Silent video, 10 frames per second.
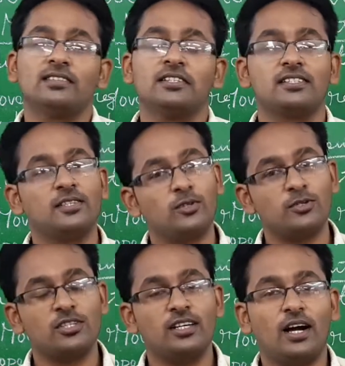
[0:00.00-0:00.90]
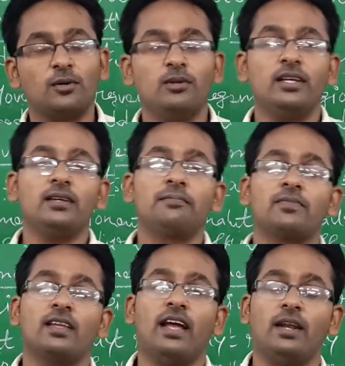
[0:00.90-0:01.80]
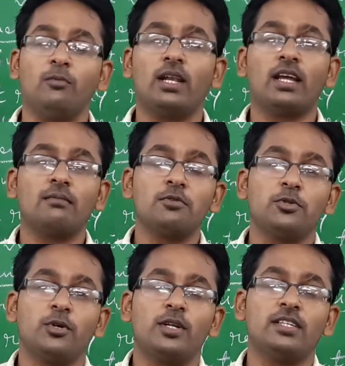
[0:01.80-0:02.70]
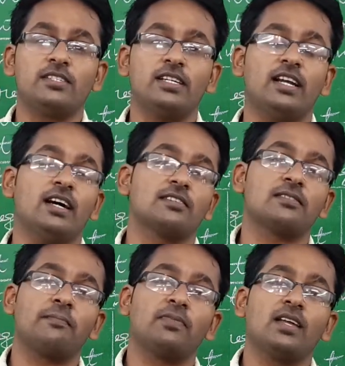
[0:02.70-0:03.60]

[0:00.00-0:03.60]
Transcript: this is Indrajit Ganguly and welcome to your history class.